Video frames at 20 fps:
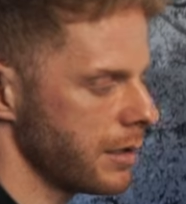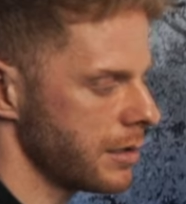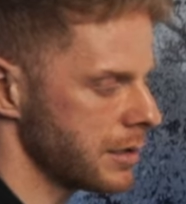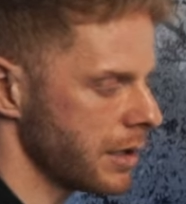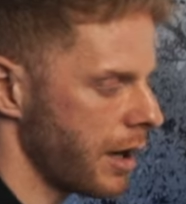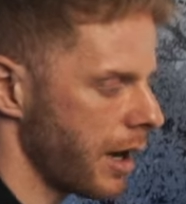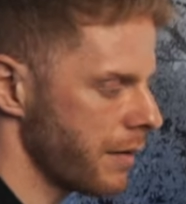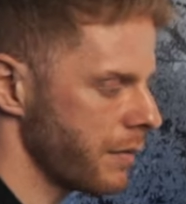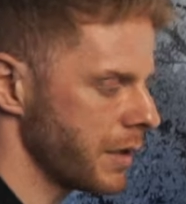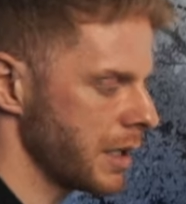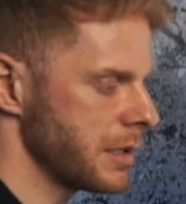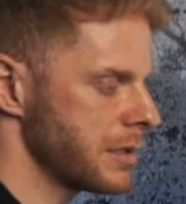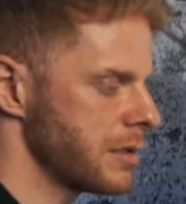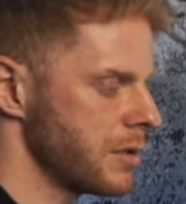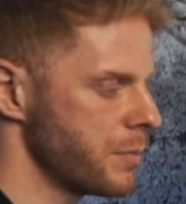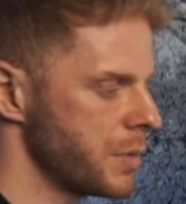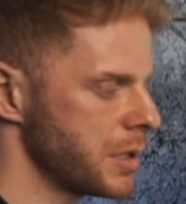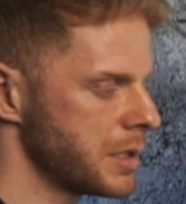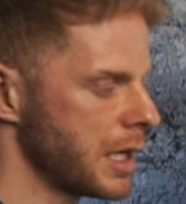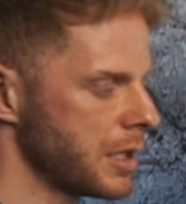you're diving
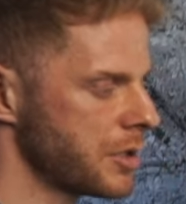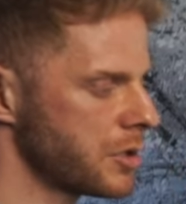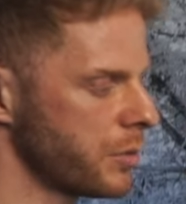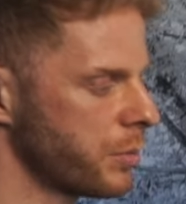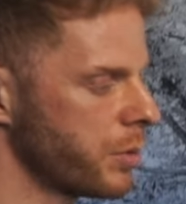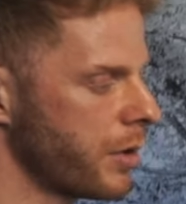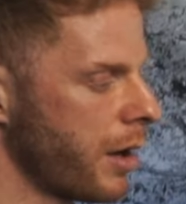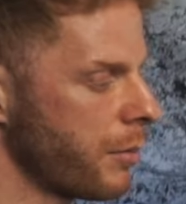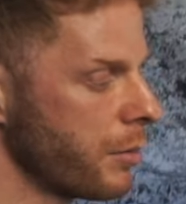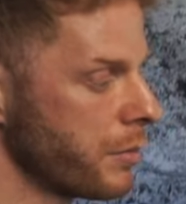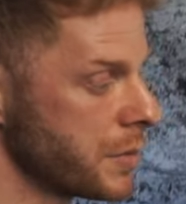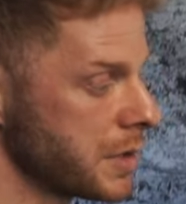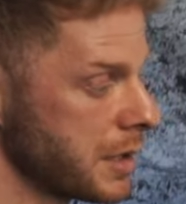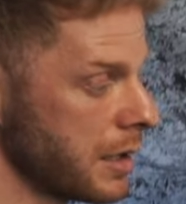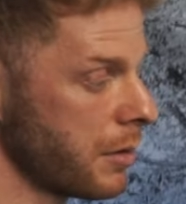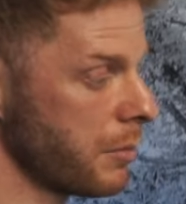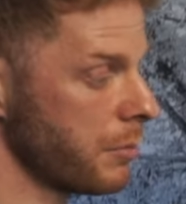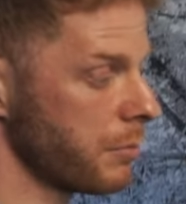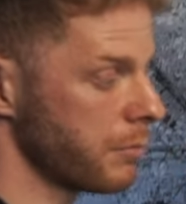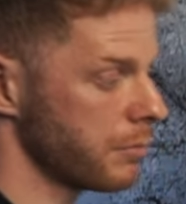into potential problems.
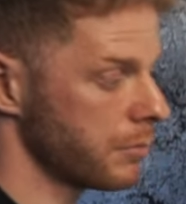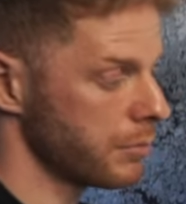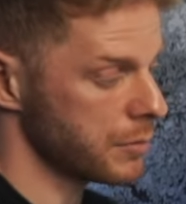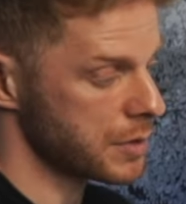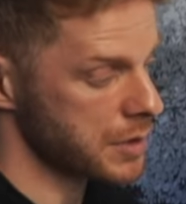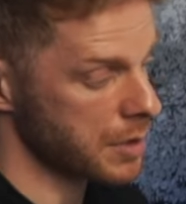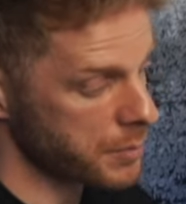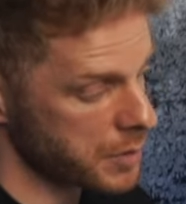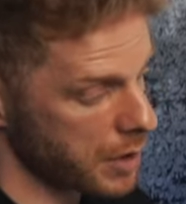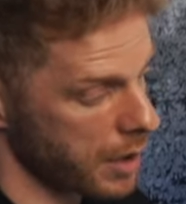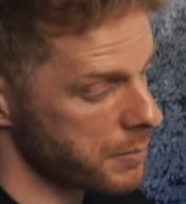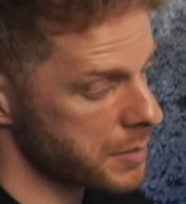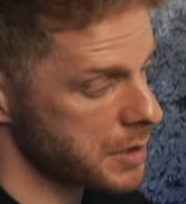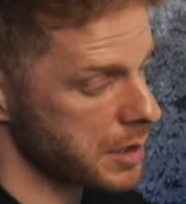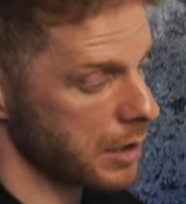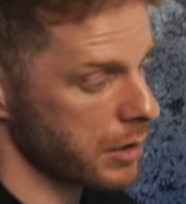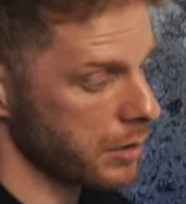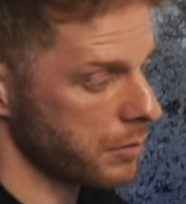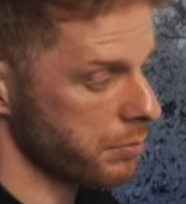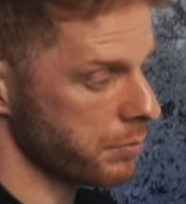Now, sometimes
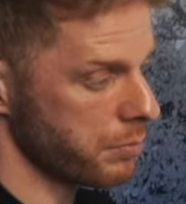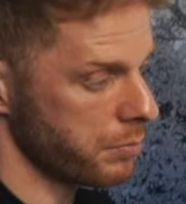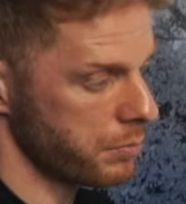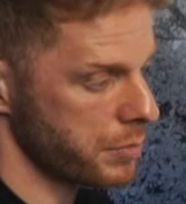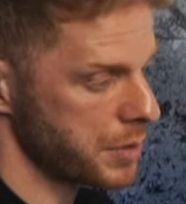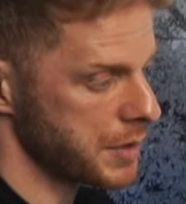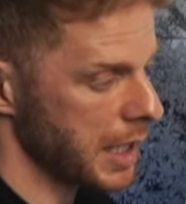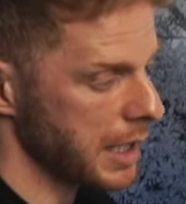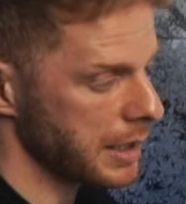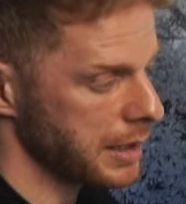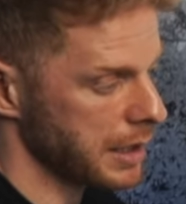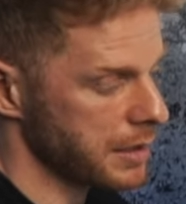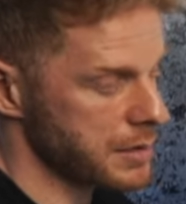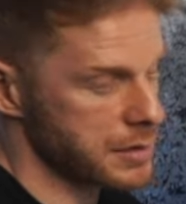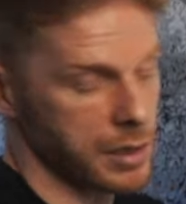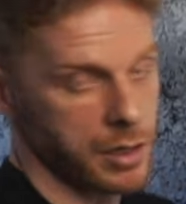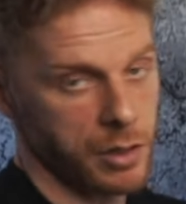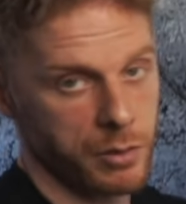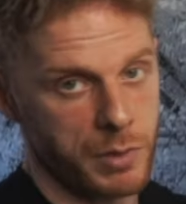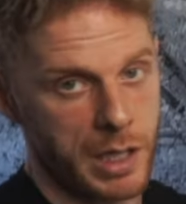they'll say things
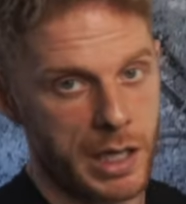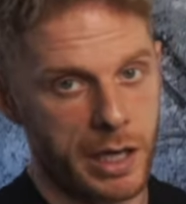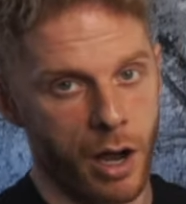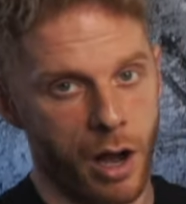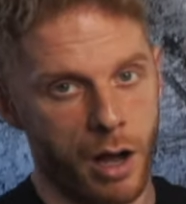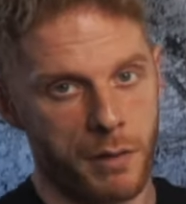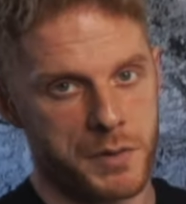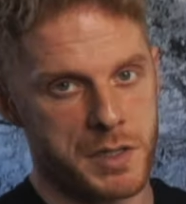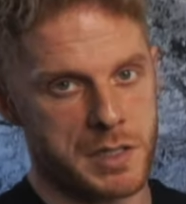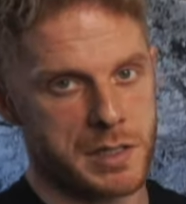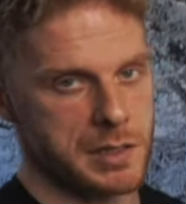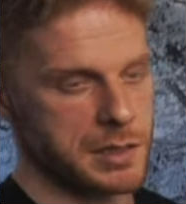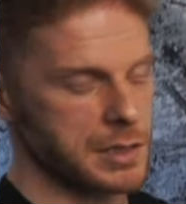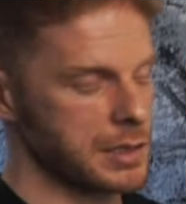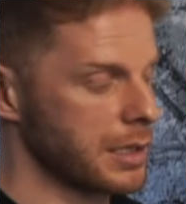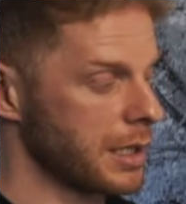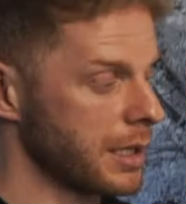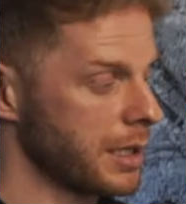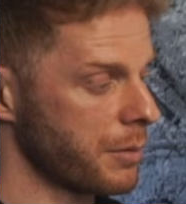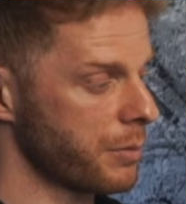that are really
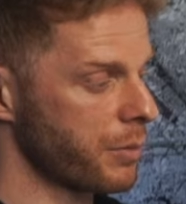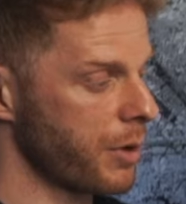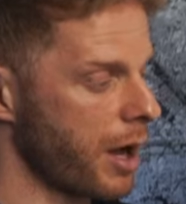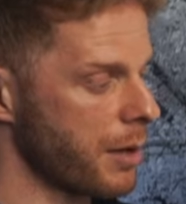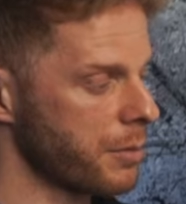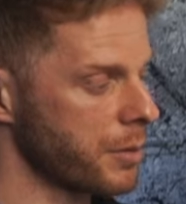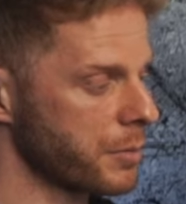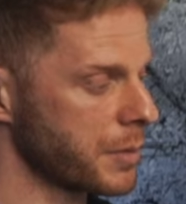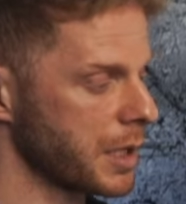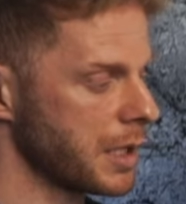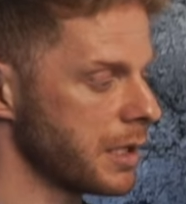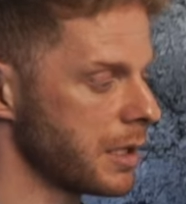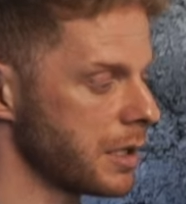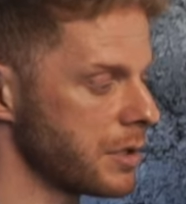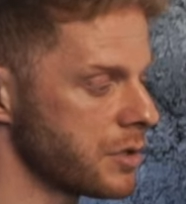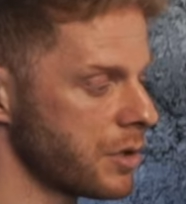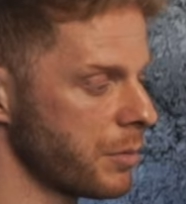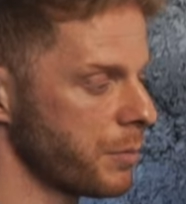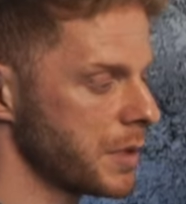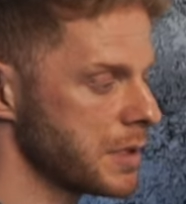obviously a problem that you
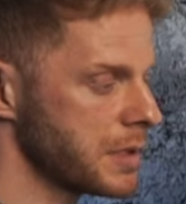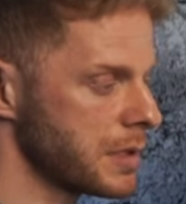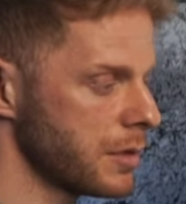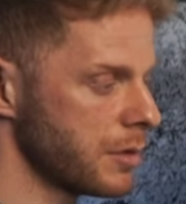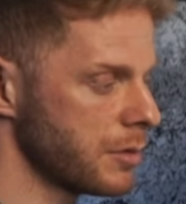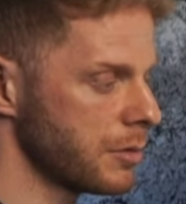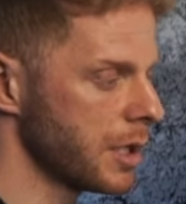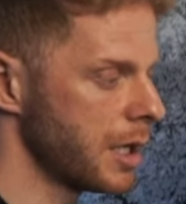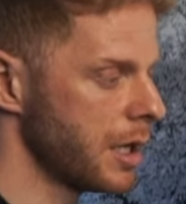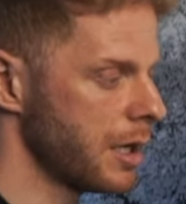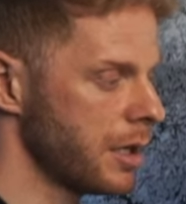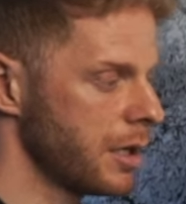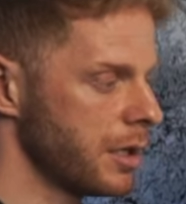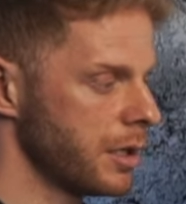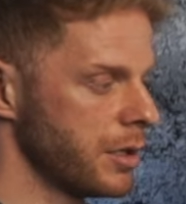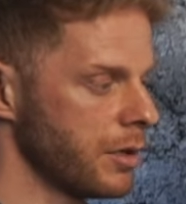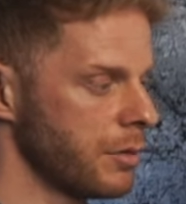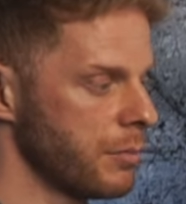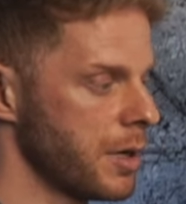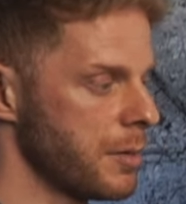can jump into.
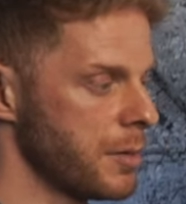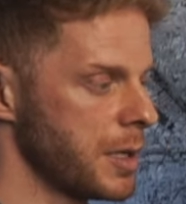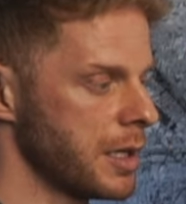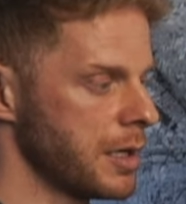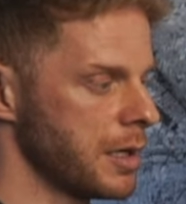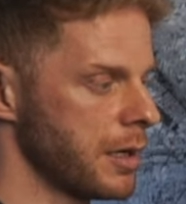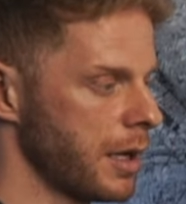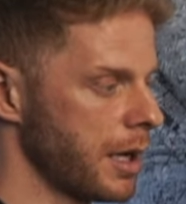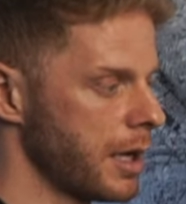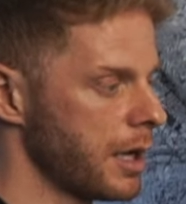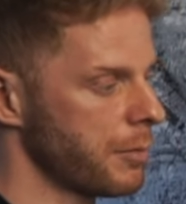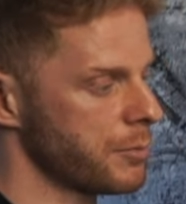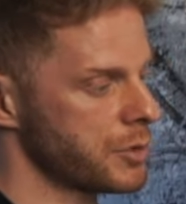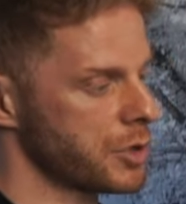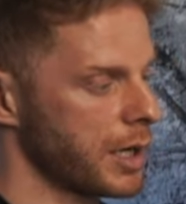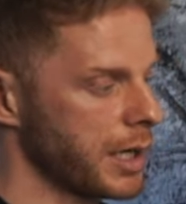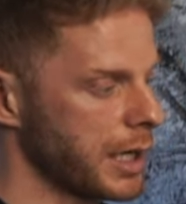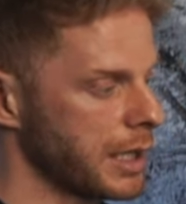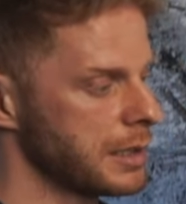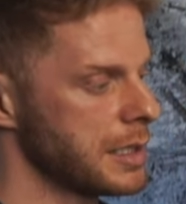Maybe hey, I'm
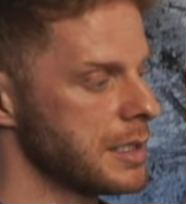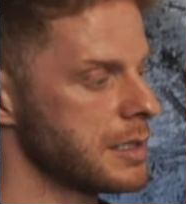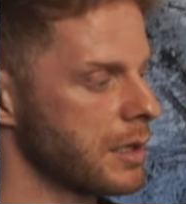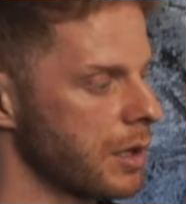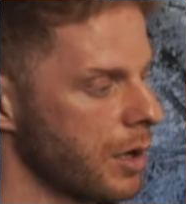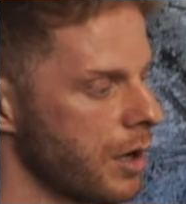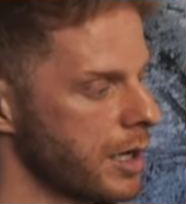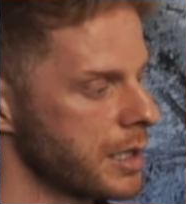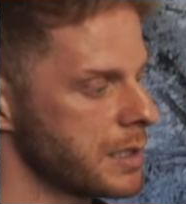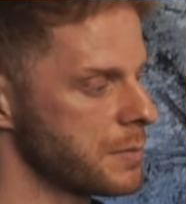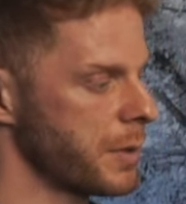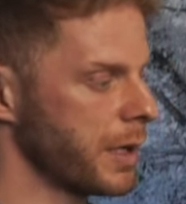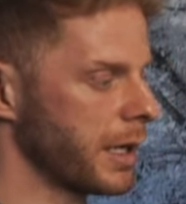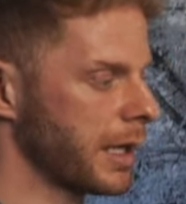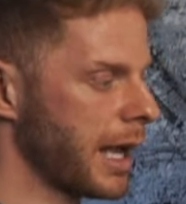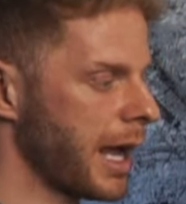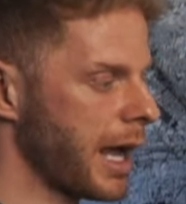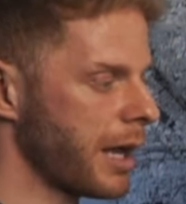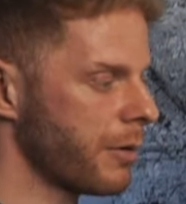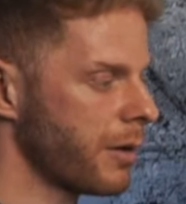trying to get these clients, but I
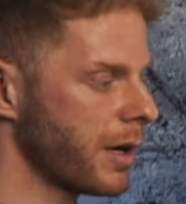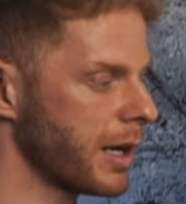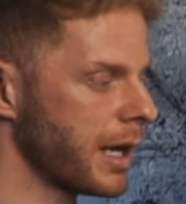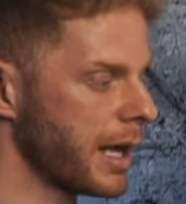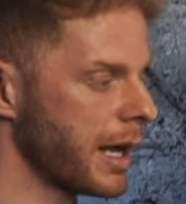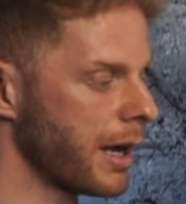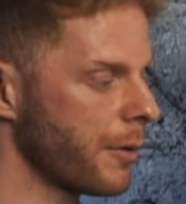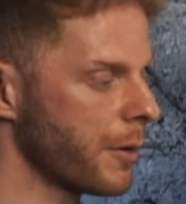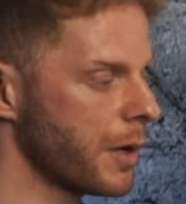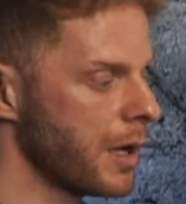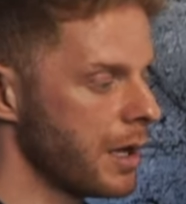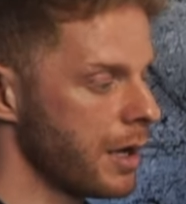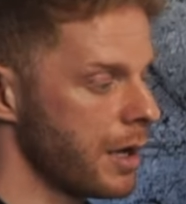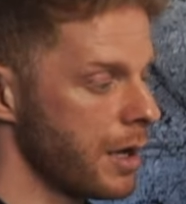can't right now.